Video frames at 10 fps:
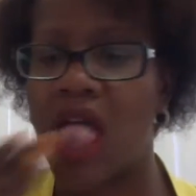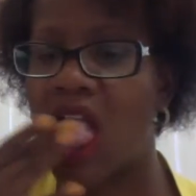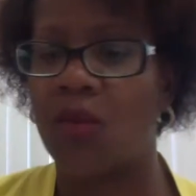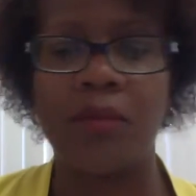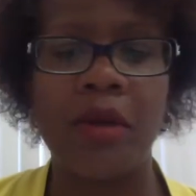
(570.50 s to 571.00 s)

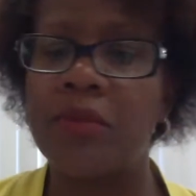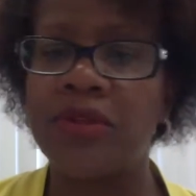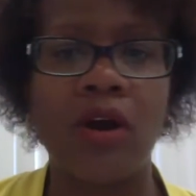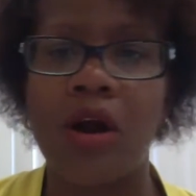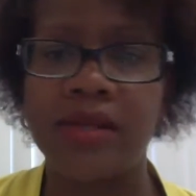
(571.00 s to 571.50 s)
Remember,
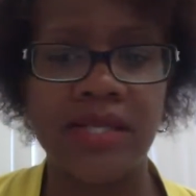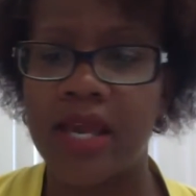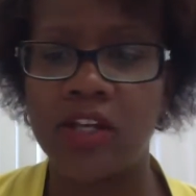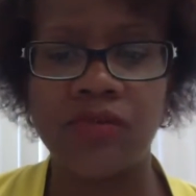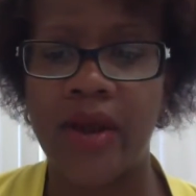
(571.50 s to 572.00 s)
there aren't
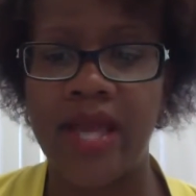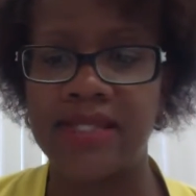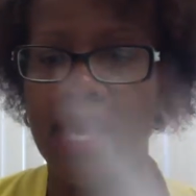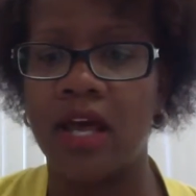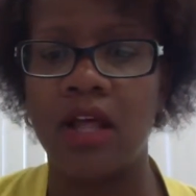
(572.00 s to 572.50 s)
scales for
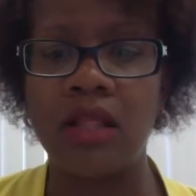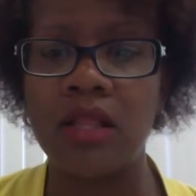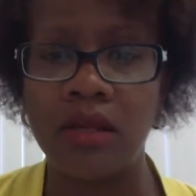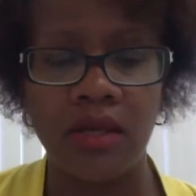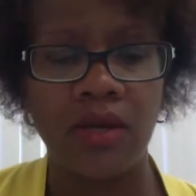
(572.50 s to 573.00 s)
SL,
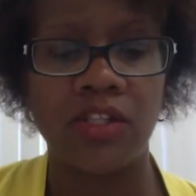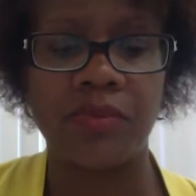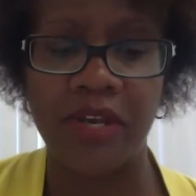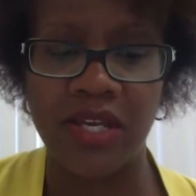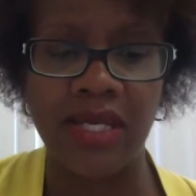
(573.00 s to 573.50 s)

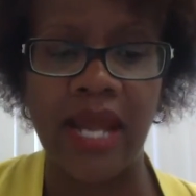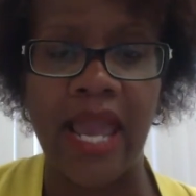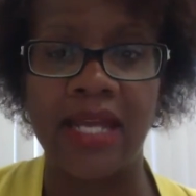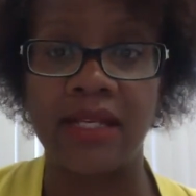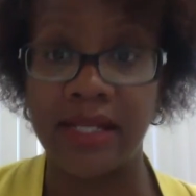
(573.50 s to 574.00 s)
speaking
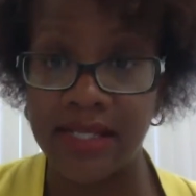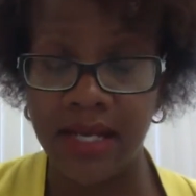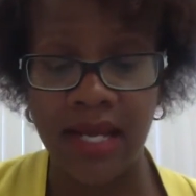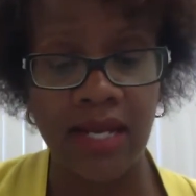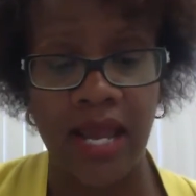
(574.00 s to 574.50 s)
and
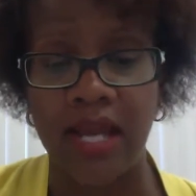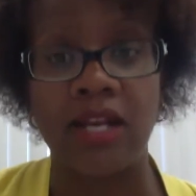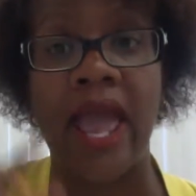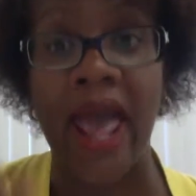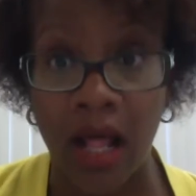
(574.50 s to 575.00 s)
listening, and
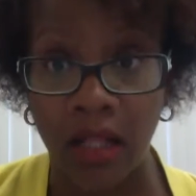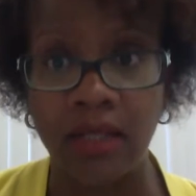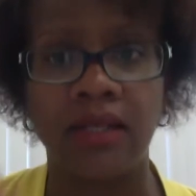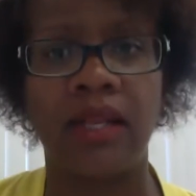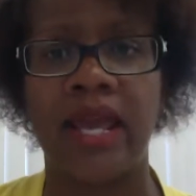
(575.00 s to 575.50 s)
L,
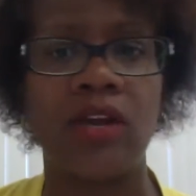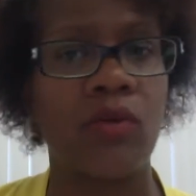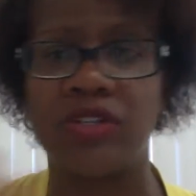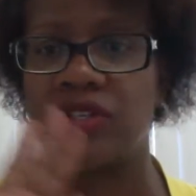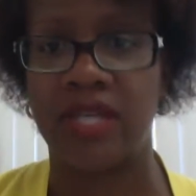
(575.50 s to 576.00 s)

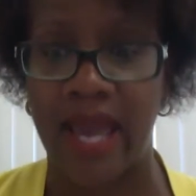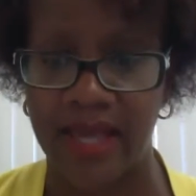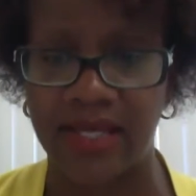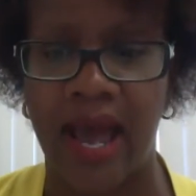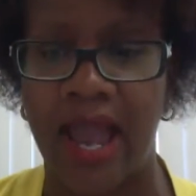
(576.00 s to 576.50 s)
language,
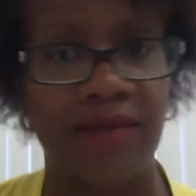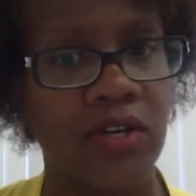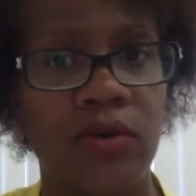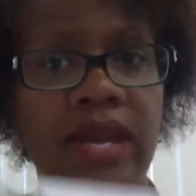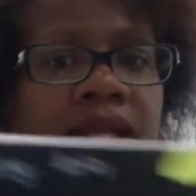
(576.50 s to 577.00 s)
yet. I haven't
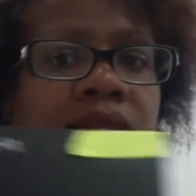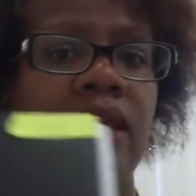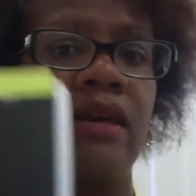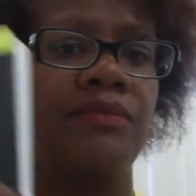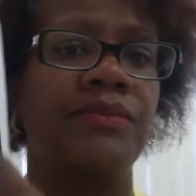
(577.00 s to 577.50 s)
created
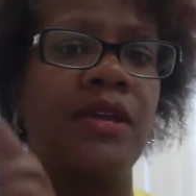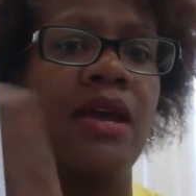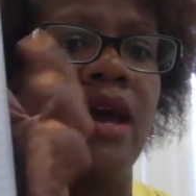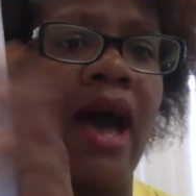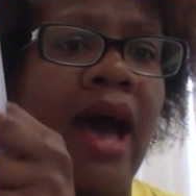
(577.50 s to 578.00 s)
them.
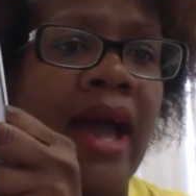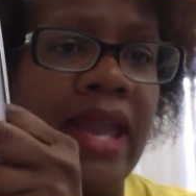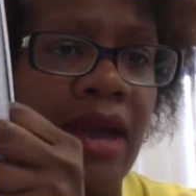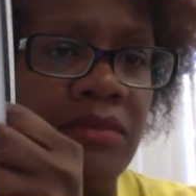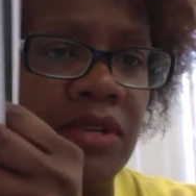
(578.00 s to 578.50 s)
I
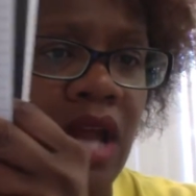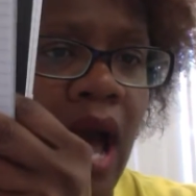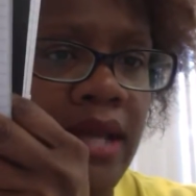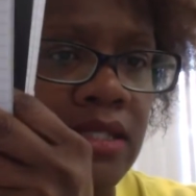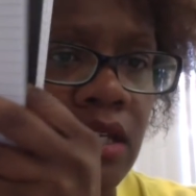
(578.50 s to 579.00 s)
am
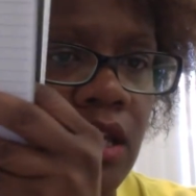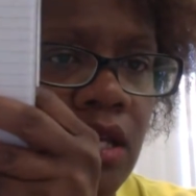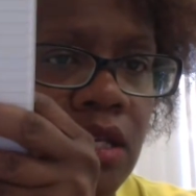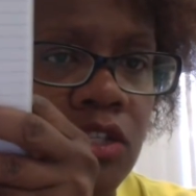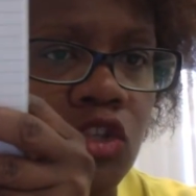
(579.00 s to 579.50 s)
not
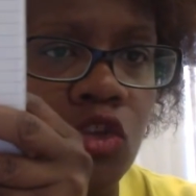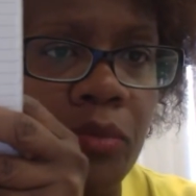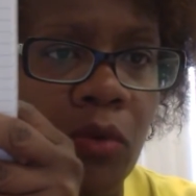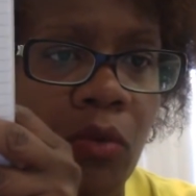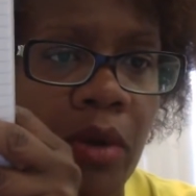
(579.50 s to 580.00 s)

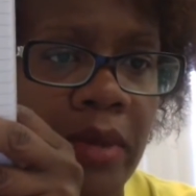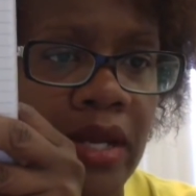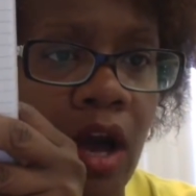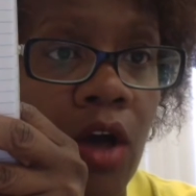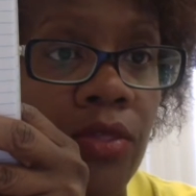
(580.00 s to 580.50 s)

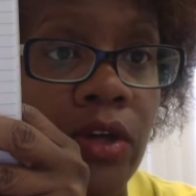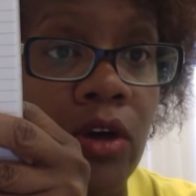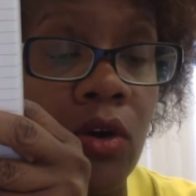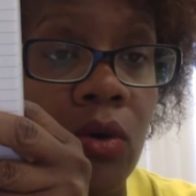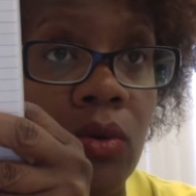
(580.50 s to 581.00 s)
Superwoman,
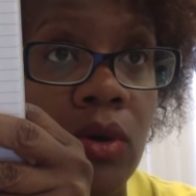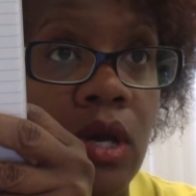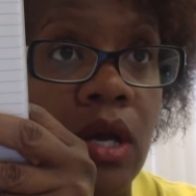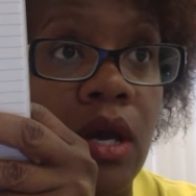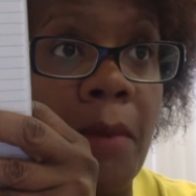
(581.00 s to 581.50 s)
although
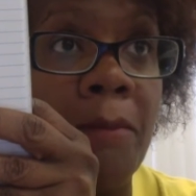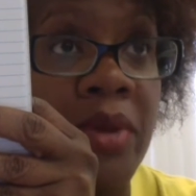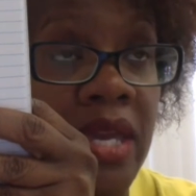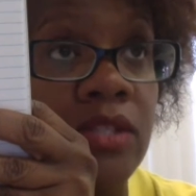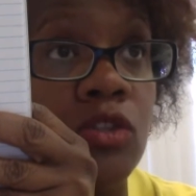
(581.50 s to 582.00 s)

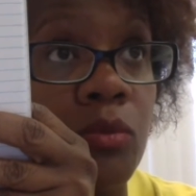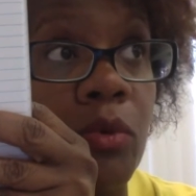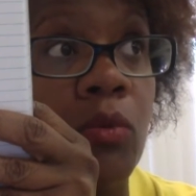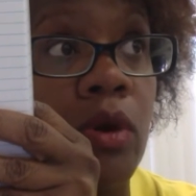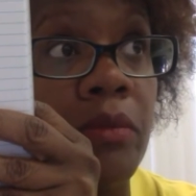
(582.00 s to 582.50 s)
being
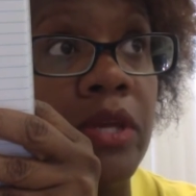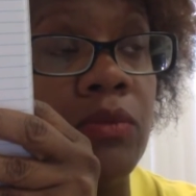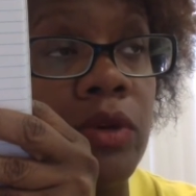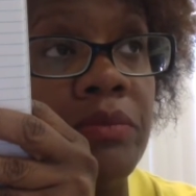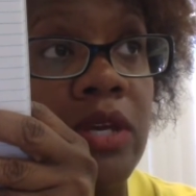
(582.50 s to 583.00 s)
Superwoman
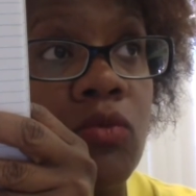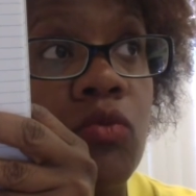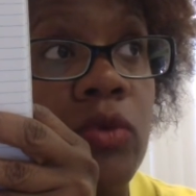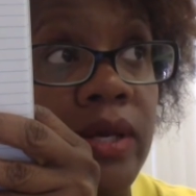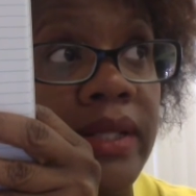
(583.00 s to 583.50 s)
would be
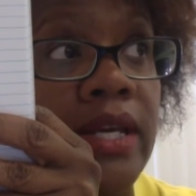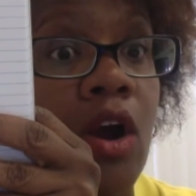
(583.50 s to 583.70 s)
really